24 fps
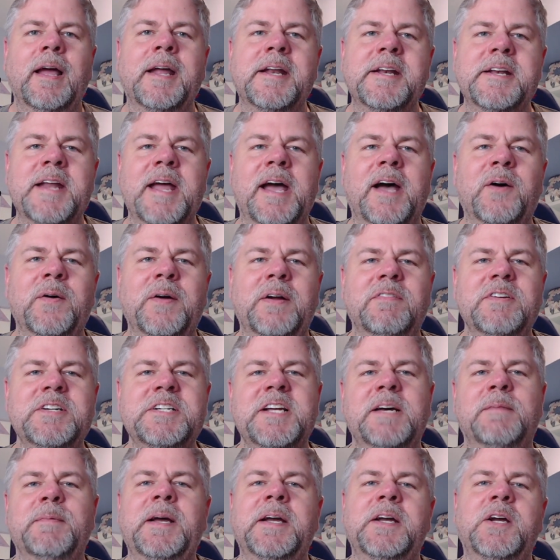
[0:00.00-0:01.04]
And now
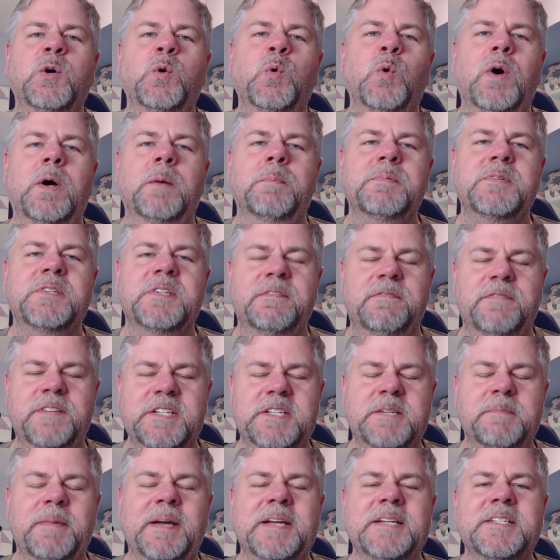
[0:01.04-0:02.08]
every time I go up to
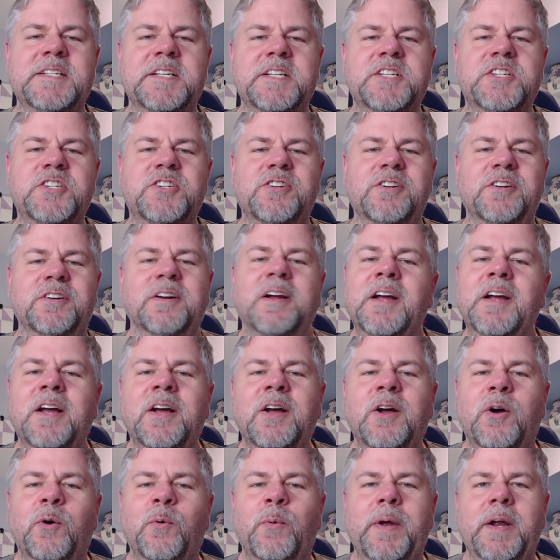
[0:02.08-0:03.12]
visit my sister,
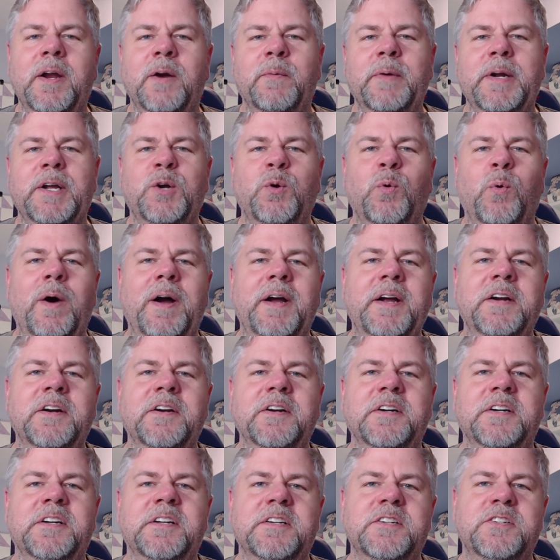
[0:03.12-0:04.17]
we are
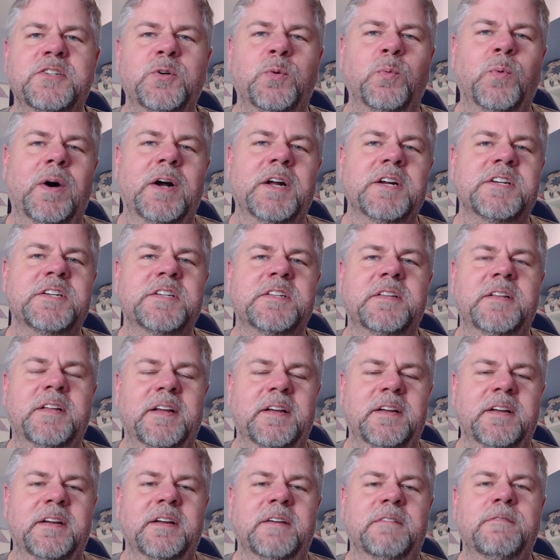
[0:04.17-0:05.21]
required to watch
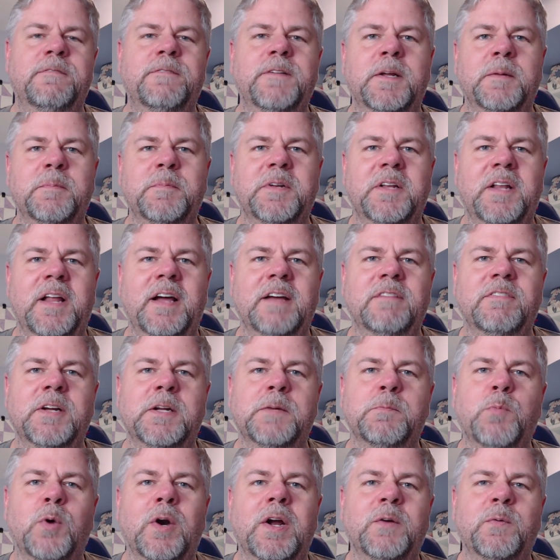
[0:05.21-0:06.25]
the filmed live
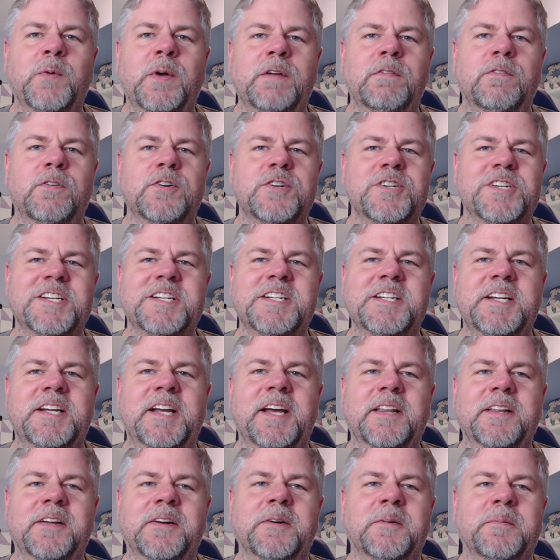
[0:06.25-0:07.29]
on Broadway version
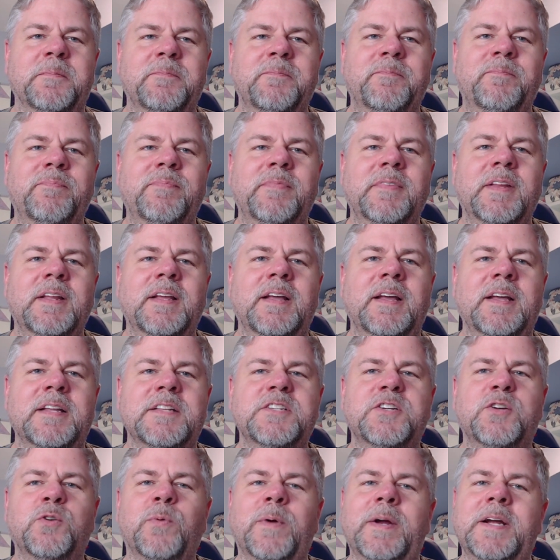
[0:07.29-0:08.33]
together.
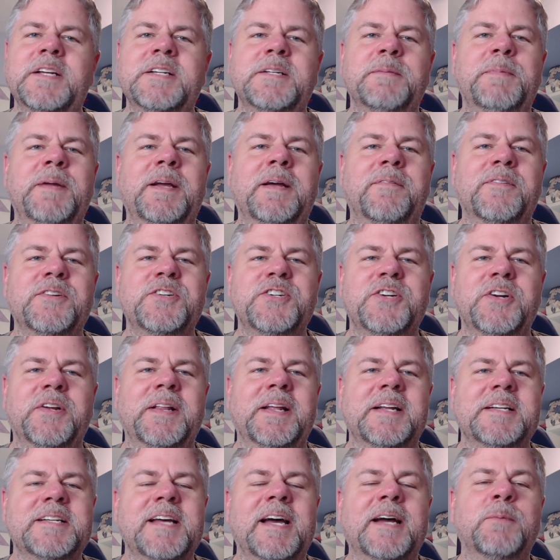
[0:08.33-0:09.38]
It's great to be able to
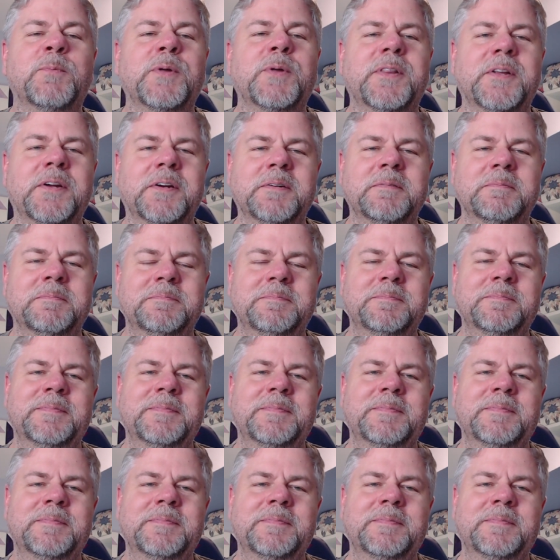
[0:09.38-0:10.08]
share that time with her.